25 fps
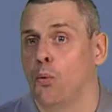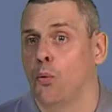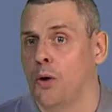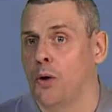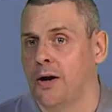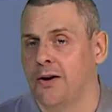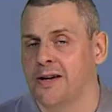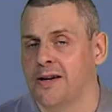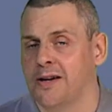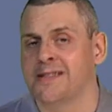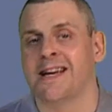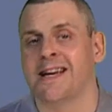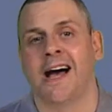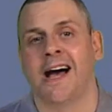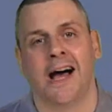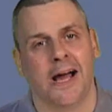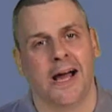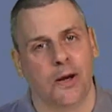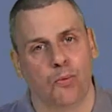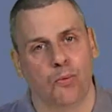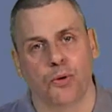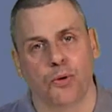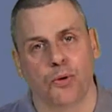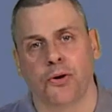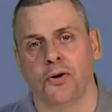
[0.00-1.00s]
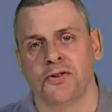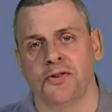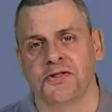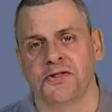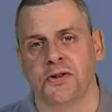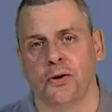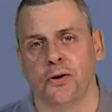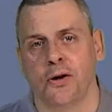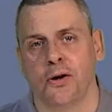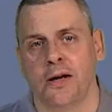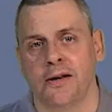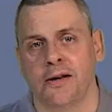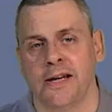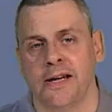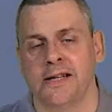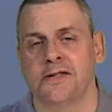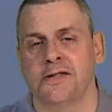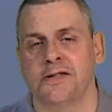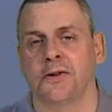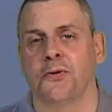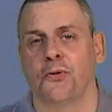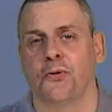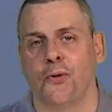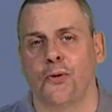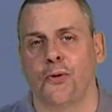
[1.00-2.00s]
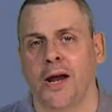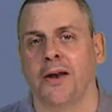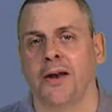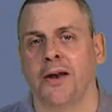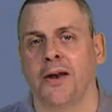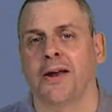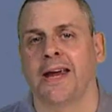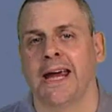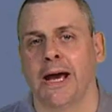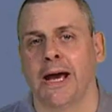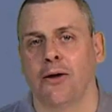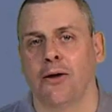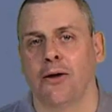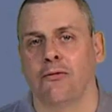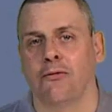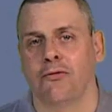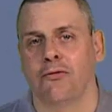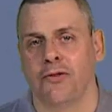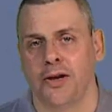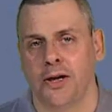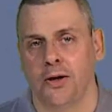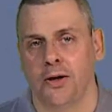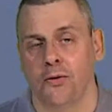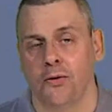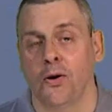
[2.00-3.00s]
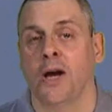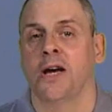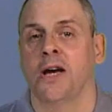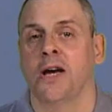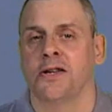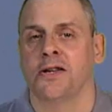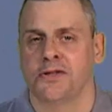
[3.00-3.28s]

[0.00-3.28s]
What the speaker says: whereas I would also need to create an account for you.